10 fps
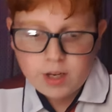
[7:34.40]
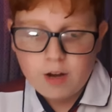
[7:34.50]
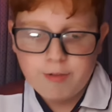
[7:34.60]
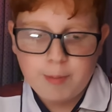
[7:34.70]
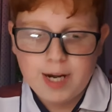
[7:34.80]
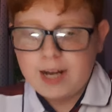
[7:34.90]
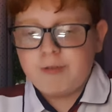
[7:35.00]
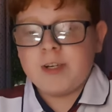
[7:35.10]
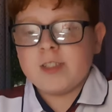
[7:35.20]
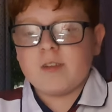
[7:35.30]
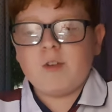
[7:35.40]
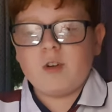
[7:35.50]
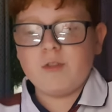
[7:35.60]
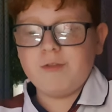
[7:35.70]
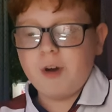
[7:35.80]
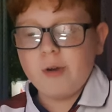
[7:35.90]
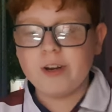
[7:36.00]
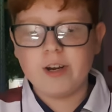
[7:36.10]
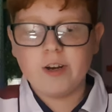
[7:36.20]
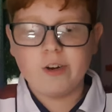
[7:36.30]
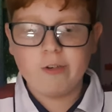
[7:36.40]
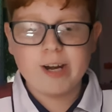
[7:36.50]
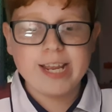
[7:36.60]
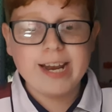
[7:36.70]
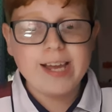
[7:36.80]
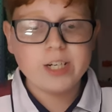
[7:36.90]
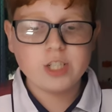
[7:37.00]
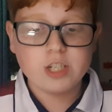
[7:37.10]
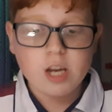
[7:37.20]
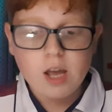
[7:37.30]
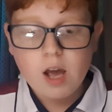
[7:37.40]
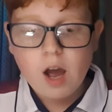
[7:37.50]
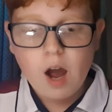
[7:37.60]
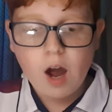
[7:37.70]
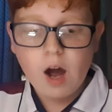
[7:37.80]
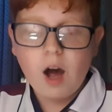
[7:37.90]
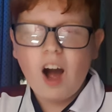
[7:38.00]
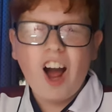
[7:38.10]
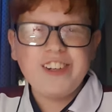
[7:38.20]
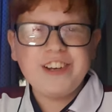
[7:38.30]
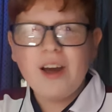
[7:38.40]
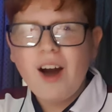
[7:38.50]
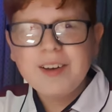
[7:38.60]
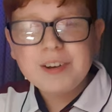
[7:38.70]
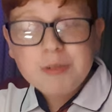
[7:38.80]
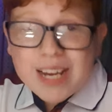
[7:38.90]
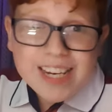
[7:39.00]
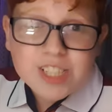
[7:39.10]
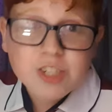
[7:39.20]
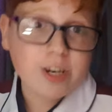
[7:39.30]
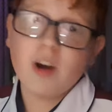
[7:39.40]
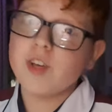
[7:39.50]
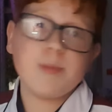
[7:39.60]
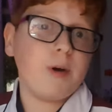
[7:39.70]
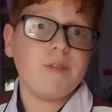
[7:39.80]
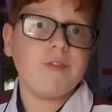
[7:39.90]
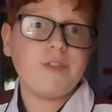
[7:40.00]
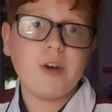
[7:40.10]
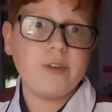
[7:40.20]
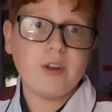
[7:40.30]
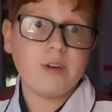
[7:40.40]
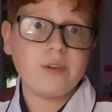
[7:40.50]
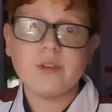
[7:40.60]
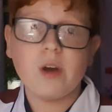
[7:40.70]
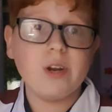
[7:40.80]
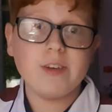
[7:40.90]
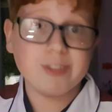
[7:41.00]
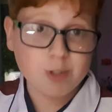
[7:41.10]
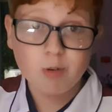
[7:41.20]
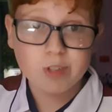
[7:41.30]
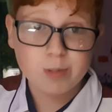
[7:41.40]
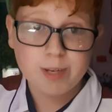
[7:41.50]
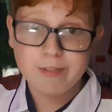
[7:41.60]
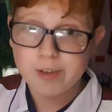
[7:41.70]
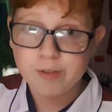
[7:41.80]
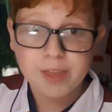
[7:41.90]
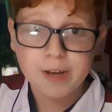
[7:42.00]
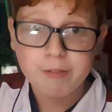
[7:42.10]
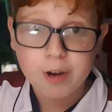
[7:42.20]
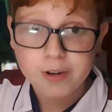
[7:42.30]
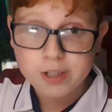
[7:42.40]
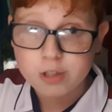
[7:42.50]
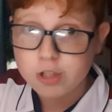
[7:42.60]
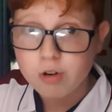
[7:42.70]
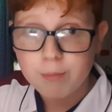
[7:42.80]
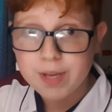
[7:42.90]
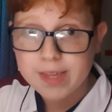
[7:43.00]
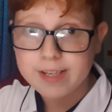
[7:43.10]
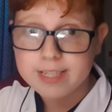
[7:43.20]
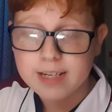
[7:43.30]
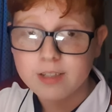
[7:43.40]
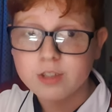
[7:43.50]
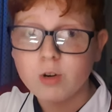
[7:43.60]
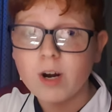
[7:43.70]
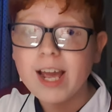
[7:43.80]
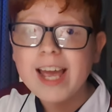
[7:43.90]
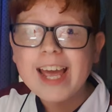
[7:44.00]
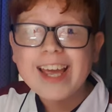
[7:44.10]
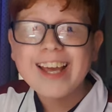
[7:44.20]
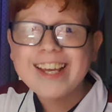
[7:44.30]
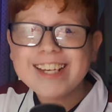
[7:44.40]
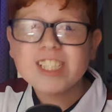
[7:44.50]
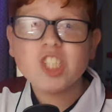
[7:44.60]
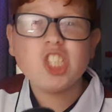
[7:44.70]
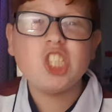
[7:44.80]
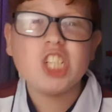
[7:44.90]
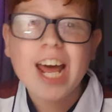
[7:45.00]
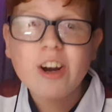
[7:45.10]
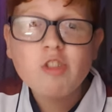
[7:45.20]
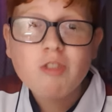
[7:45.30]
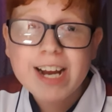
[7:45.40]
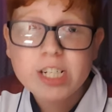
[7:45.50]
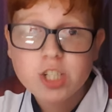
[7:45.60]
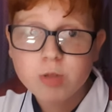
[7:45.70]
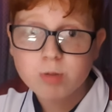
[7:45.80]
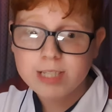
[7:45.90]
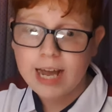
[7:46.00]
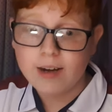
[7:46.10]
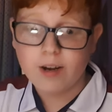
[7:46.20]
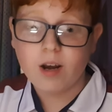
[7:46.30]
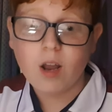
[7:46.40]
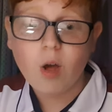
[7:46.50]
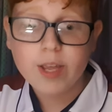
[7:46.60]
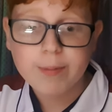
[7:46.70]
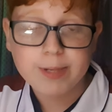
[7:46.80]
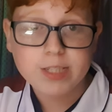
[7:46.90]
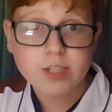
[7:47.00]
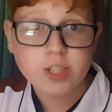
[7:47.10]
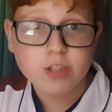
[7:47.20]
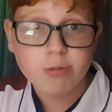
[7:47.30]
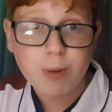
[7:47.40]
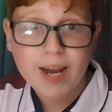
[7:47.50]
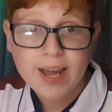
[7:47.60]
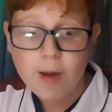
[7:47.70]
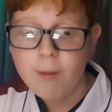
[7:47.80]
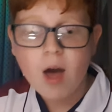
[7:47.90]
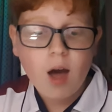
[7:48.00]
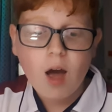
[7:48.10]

For my left wingers, I've gone Foden and Grealish. Grealish, you could argue, but Foden, don't even talk to me if you think Foden should not be in this England squad. He is a generational talent, like Mr. Jude Bellingham.